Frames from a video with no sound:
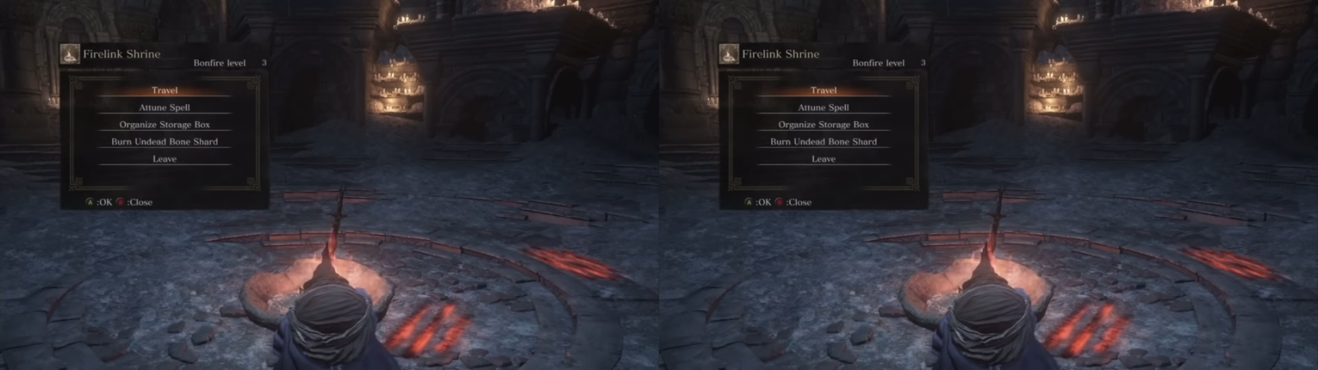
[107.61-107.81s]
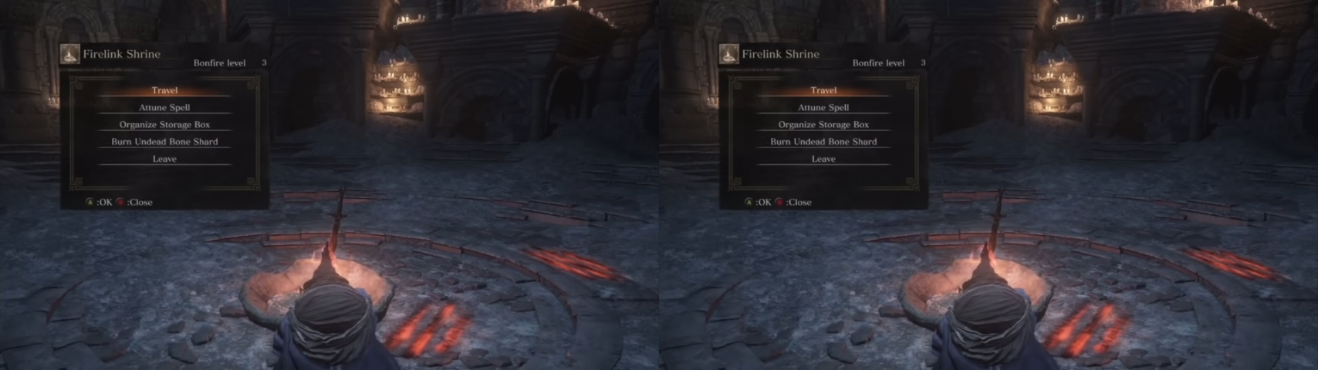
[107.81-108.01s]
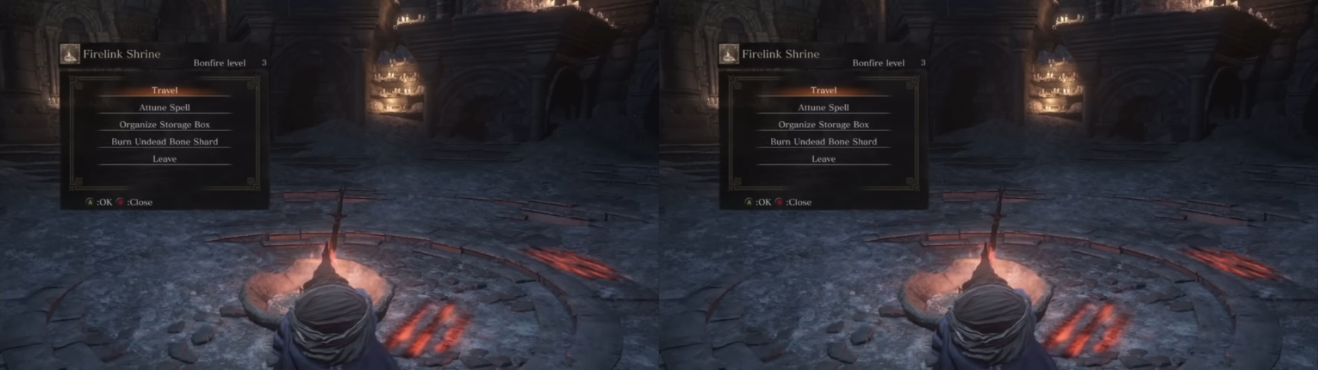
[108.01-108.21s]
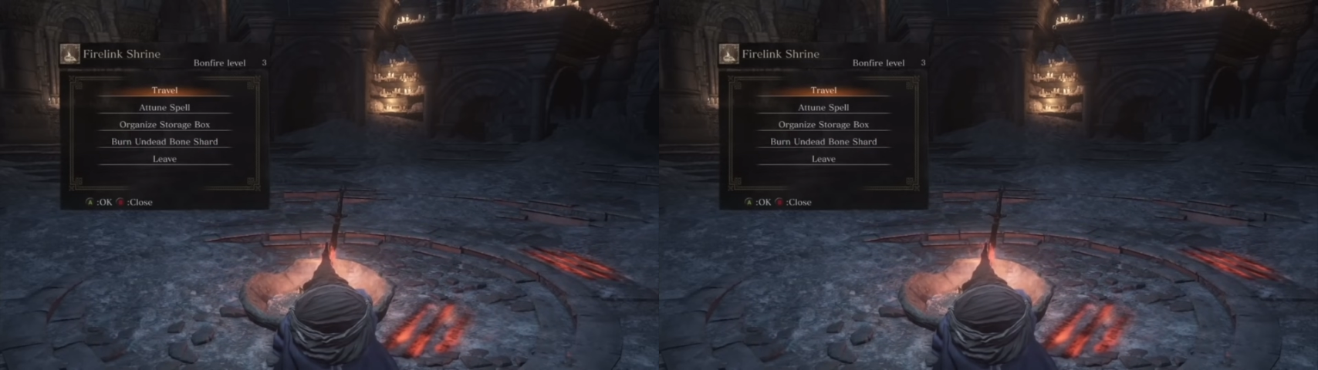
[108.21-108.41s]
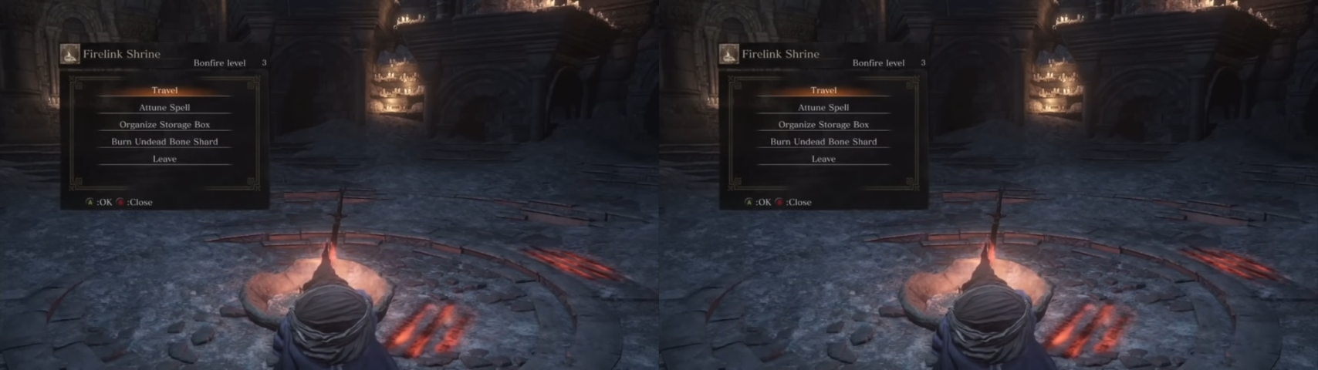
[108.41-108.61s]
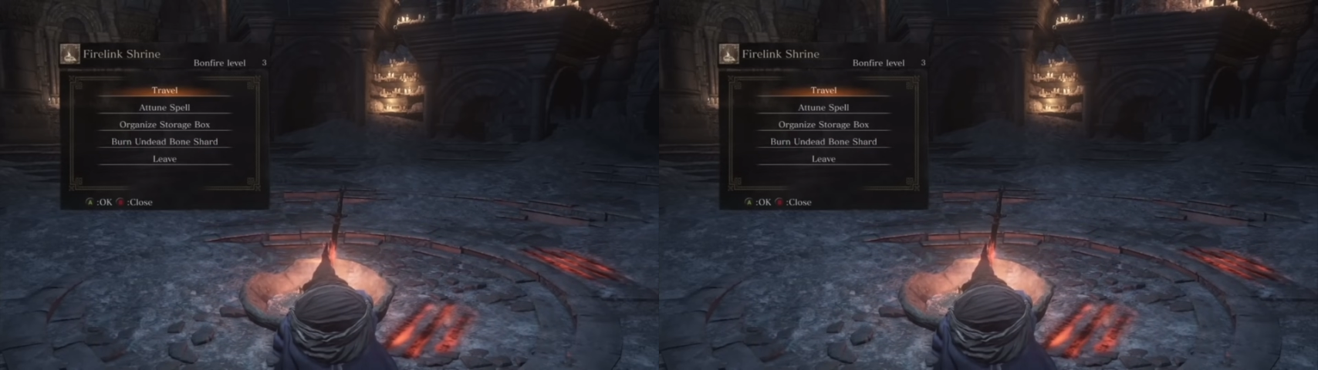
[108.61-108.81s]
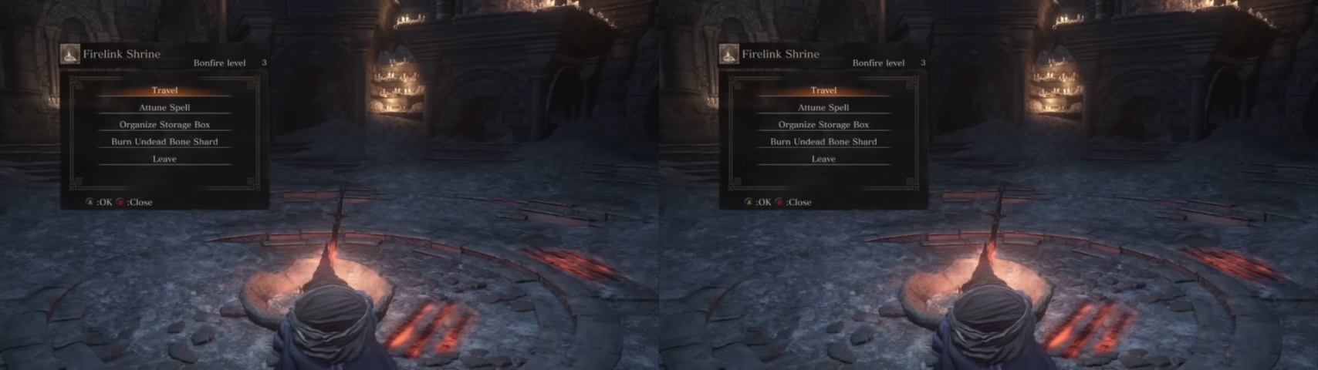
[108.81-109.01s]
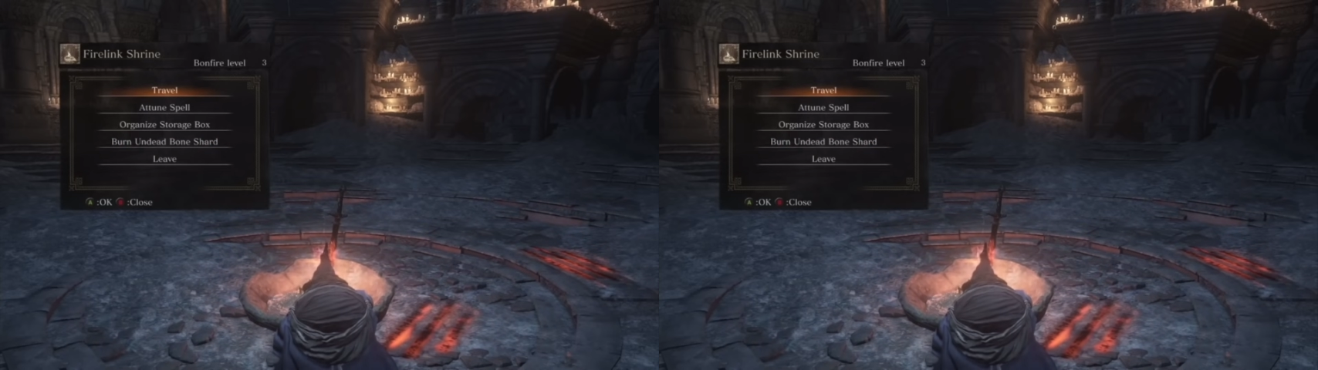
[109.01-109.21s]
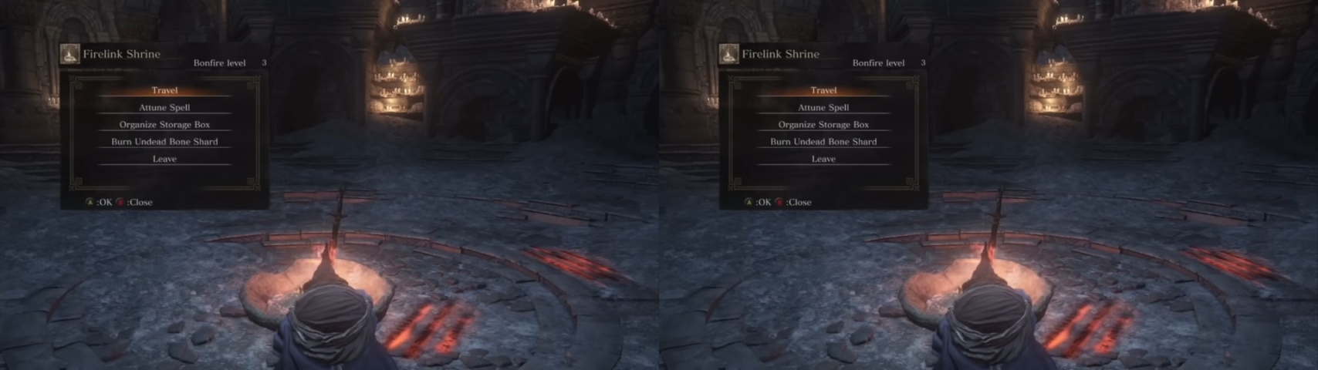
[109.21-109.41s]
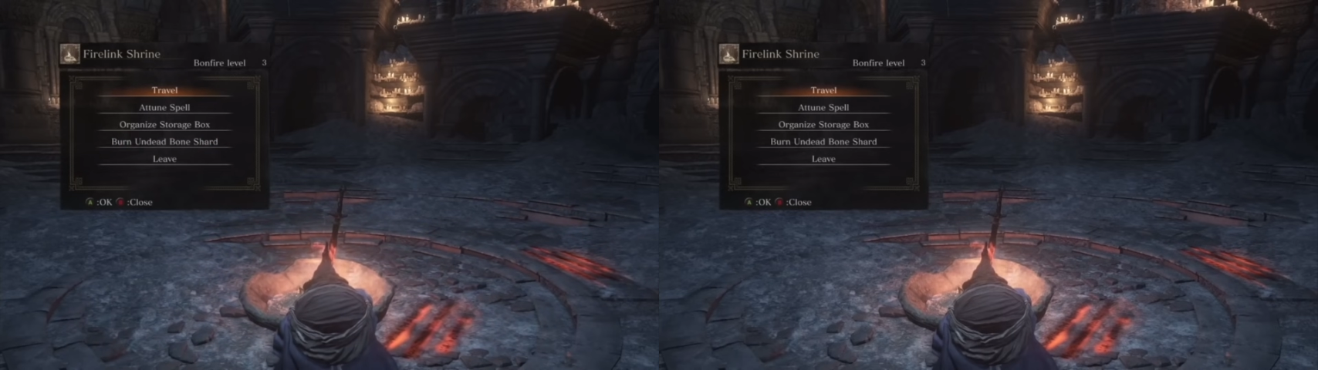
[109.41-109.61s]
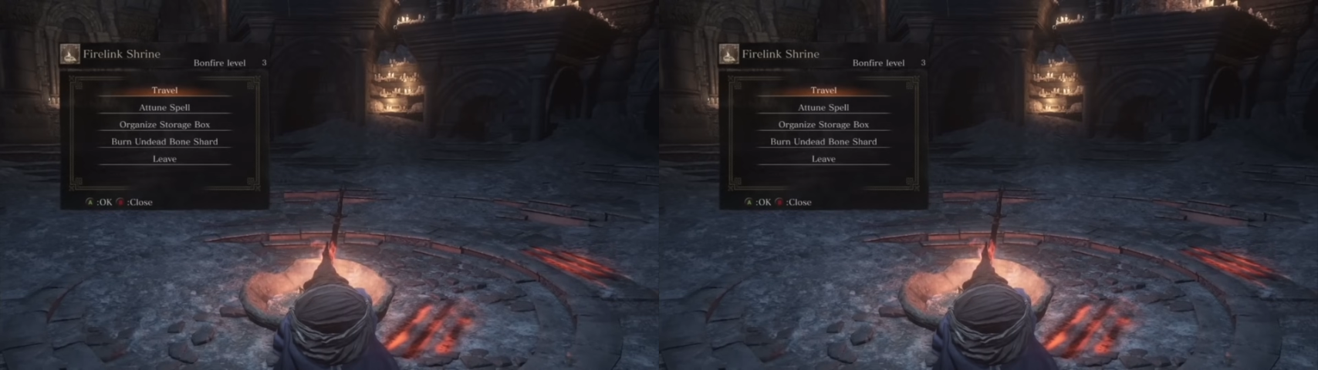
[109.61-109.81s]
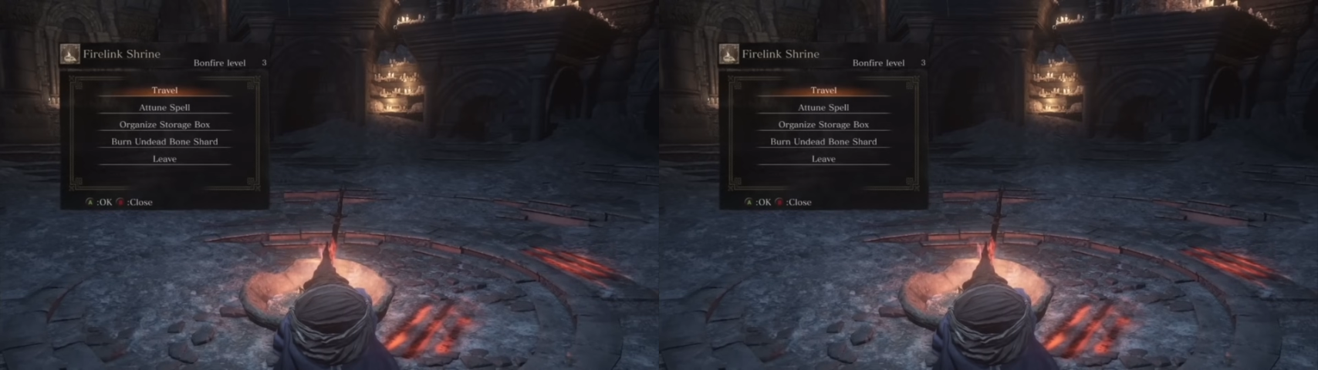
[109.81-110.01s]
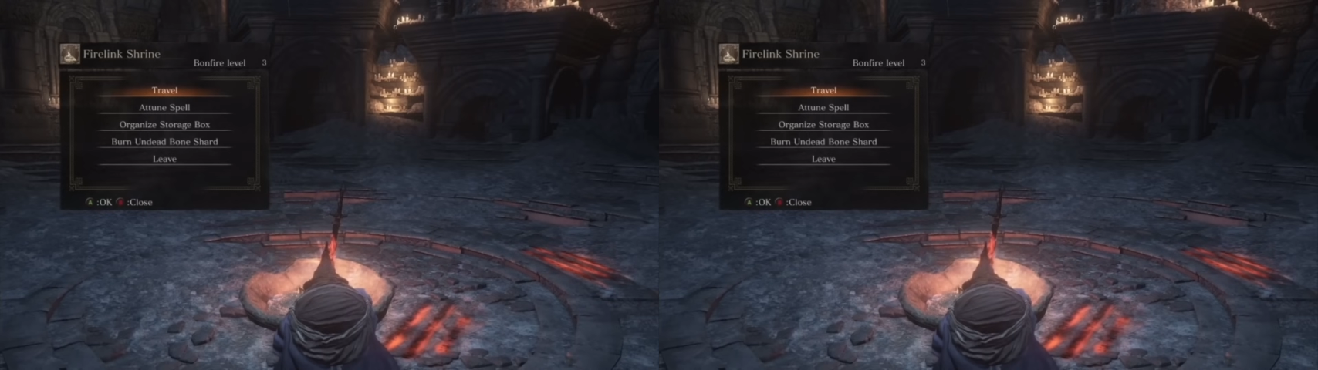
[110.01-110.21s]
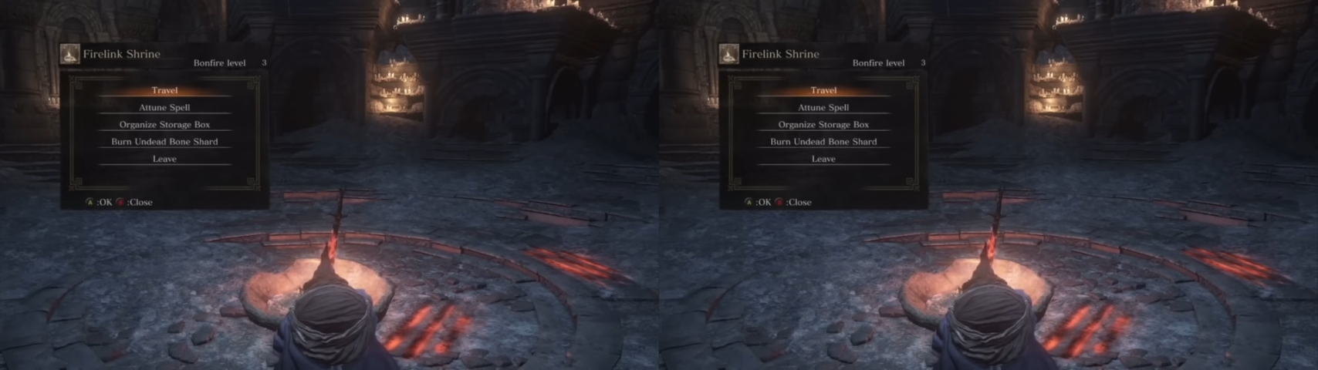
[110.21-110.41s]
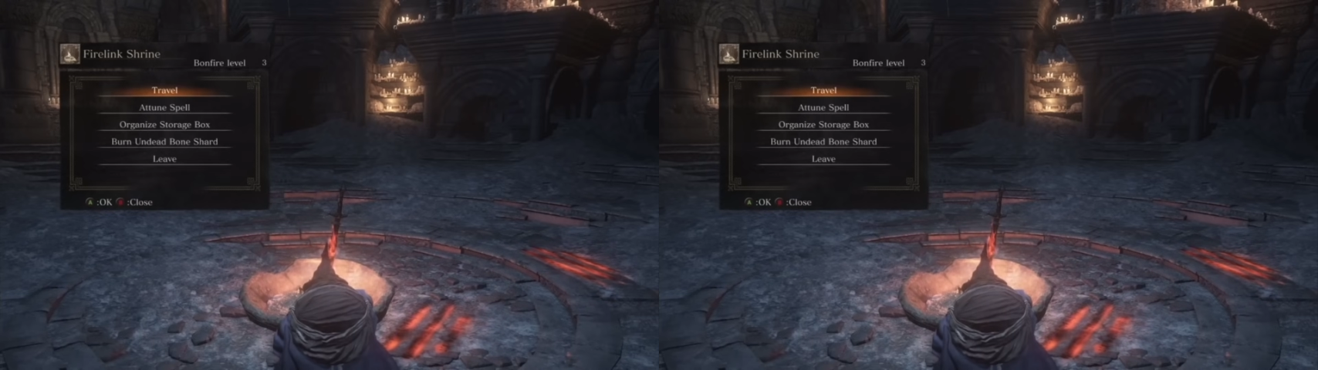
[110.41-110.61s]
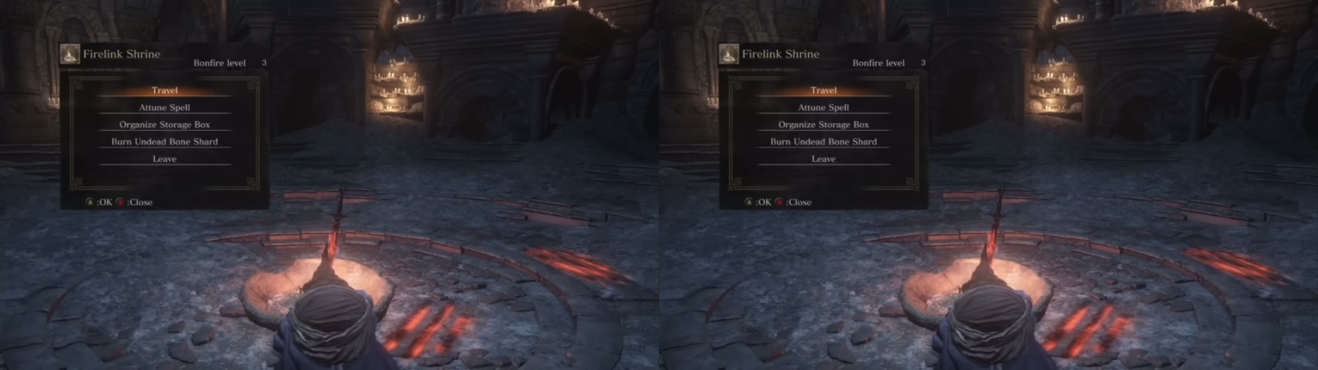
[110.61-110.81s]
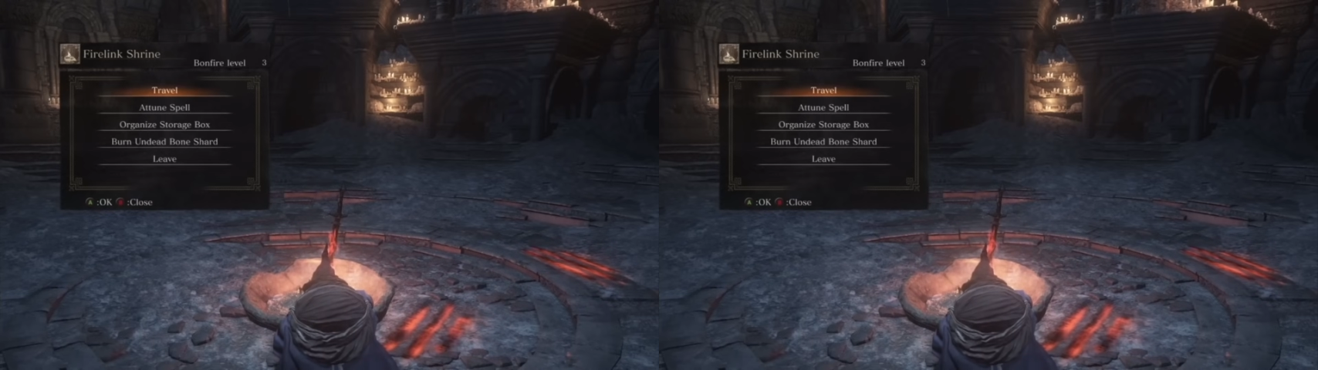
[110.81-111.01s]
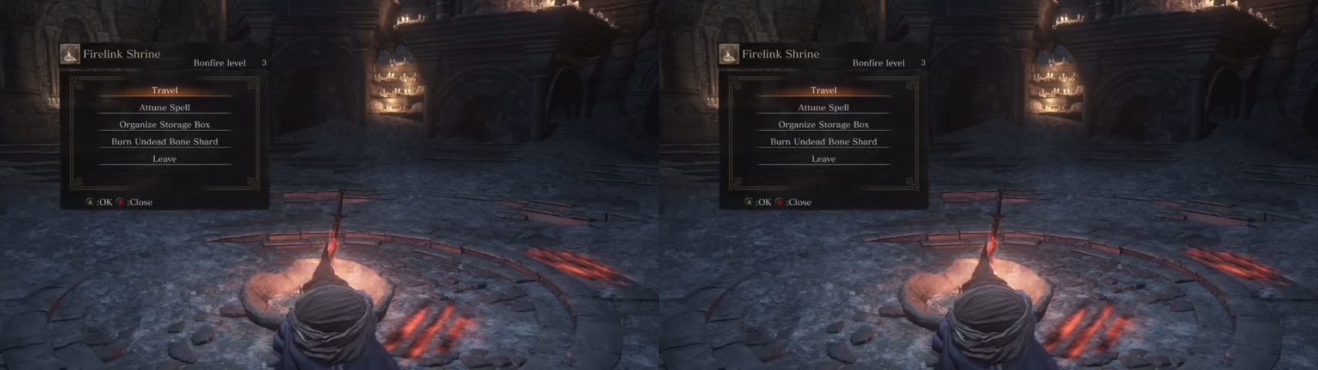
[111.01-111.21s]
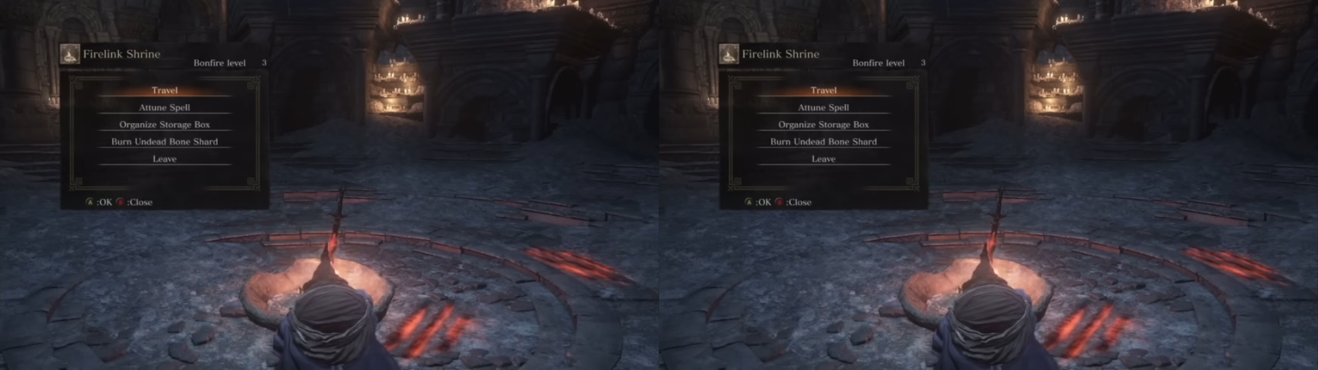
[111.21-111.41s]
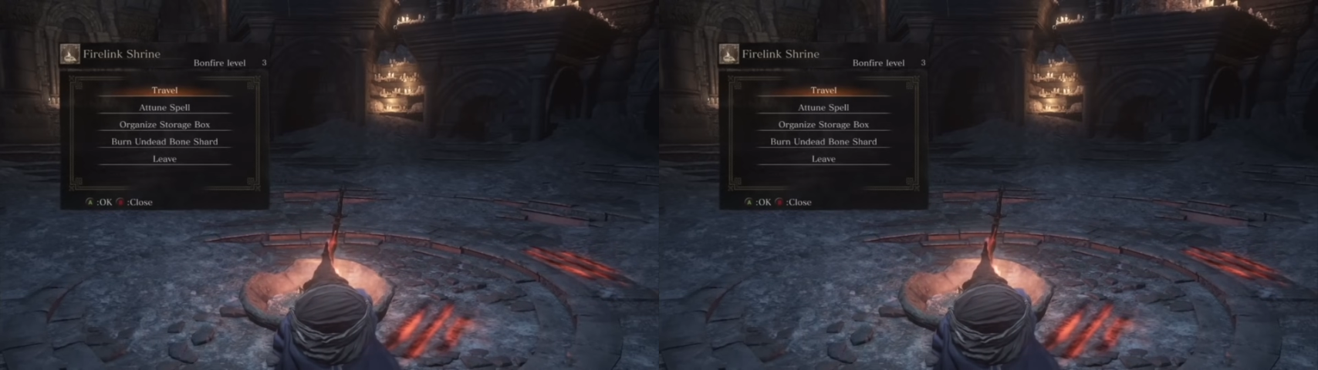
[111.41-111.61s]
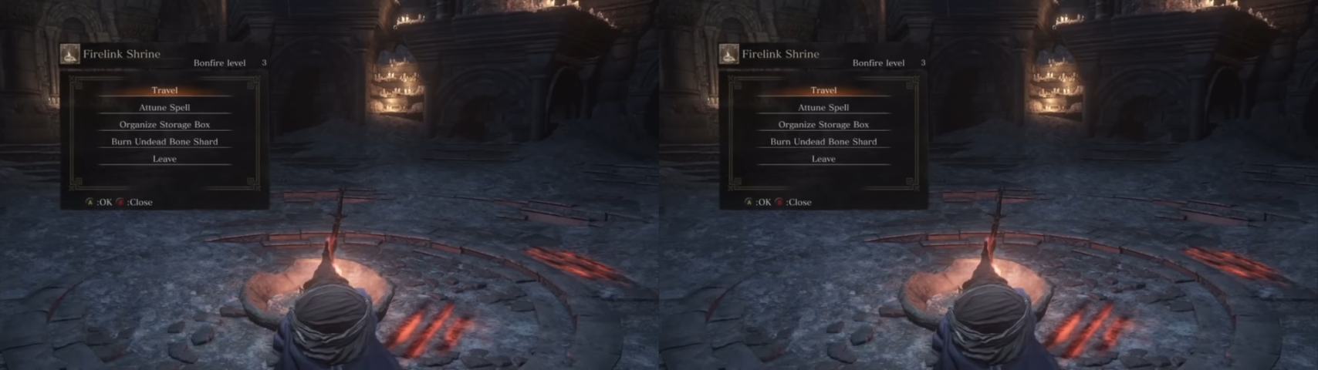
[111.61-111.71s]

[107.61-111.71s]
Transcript: [unreadable: no face in view]